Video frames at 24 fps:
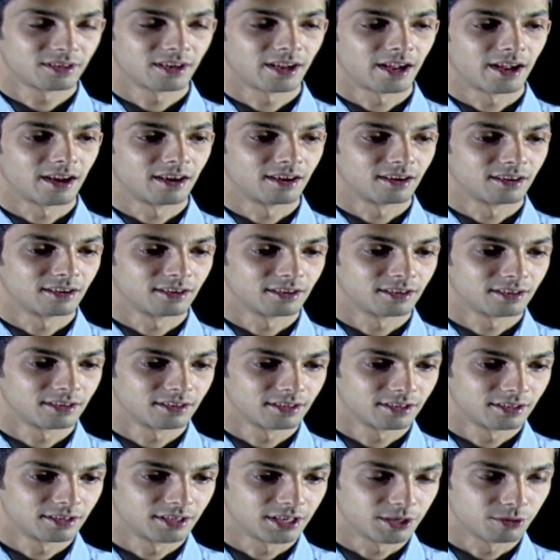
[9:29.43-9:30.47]
and
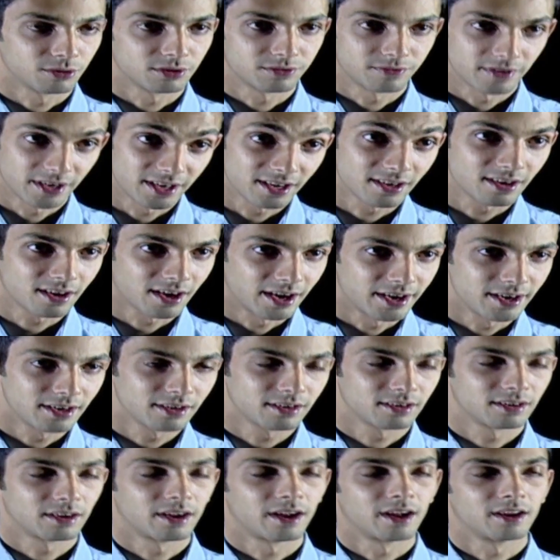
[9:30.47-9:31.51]
he was very
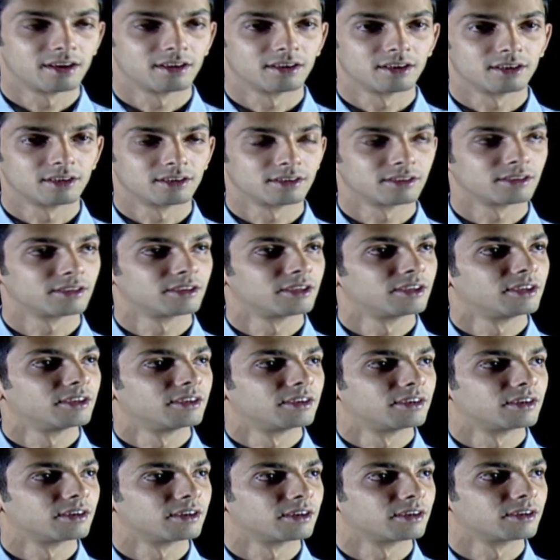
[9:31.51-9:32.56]
kind and
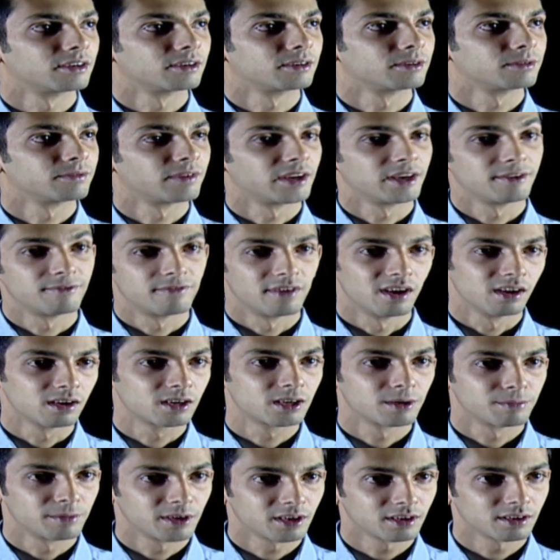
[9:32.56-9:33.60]
very
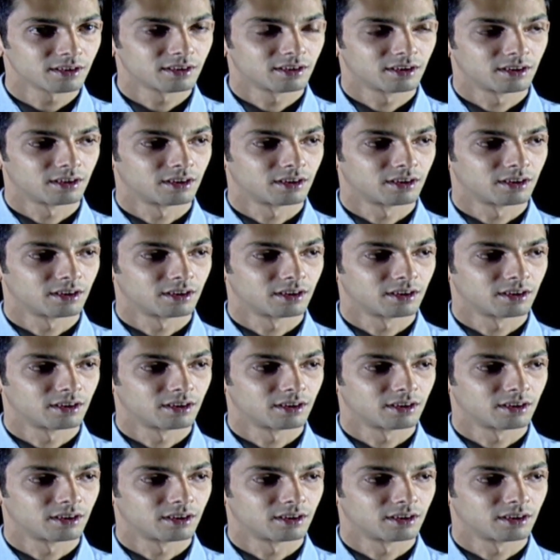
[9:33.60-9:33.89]
welcoming.